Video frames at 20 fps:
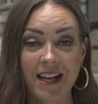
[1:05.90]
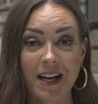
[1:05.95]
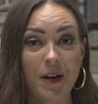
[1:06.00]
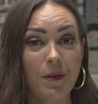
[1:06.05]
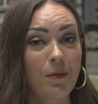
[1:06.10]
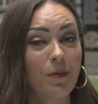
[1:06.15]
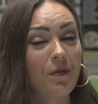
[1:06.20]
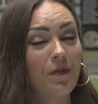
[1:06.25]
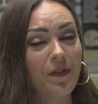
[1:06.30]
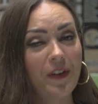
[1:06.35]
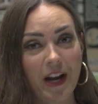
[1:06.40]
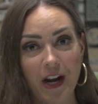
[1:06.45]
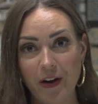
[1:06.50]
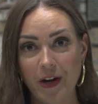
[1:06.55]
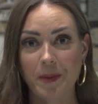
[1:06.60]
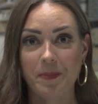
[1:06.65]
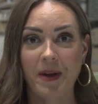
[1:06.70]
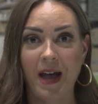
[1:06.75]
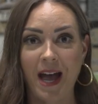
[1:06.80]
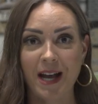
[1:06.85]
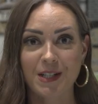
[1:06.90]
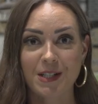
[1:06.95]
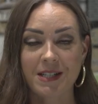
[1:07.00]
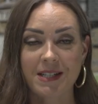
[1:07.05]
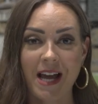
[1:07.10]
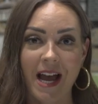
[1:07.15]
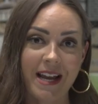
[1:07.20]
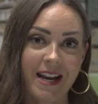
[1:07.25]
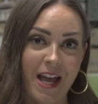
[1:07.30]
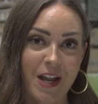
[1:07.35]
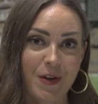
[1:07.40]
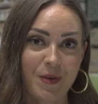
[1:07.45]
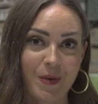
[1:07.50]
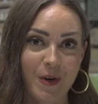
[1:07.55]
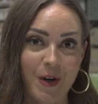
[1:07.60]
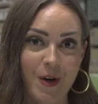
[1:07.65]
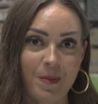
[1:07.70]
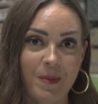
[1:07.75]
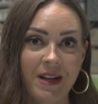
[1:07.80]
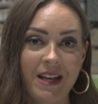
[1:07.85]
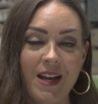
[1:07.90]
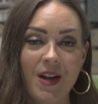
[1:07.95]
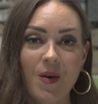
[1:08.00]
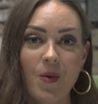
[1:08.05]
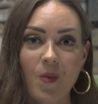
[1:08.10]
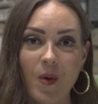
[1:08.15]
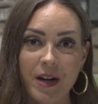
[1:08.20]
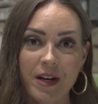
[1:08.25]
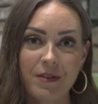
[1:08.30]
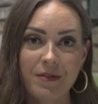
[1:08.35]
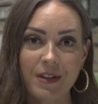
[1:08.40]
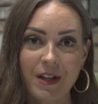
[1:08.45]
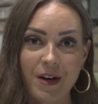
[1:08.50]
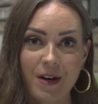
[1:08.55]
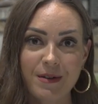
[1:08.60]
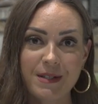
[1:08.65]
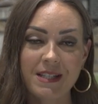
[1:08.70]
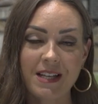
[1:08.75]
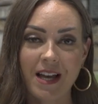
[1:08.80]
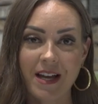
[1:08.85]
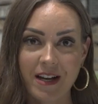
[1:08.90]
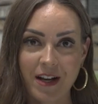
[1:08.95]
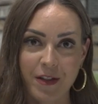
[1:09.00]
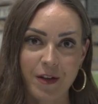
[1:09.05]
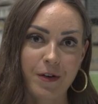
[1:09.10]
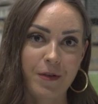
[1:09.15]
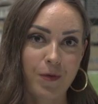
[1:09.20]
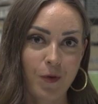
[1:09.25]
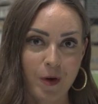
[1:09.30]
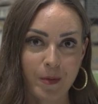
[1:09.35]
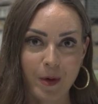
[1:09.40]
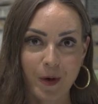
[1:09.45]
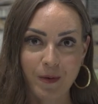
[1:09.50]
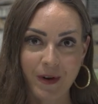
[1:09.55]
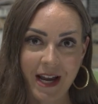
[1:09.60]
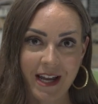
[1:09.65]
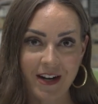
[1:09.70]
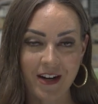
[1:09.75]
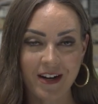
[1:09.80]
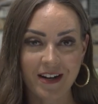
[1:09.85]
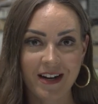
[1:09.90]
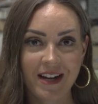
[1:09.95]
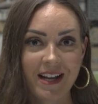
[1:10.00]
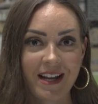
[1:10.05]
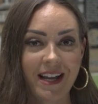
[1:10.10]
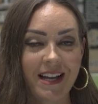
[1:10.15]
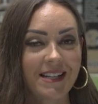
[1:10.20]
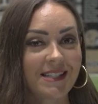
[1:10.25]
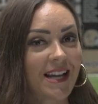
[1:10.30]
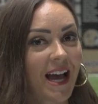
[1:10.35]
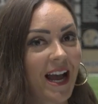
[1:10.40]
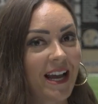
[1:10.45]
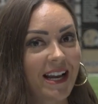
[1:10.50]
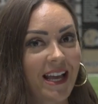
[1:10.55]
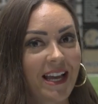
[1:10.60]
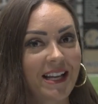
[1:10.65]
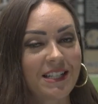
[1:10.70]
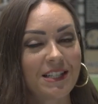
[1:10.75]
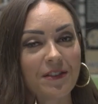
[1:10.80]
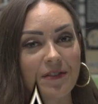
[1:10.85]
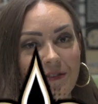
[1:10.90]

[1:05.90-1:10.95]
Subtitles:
and a very packed tight end room. One of those, another former Raider, and tight end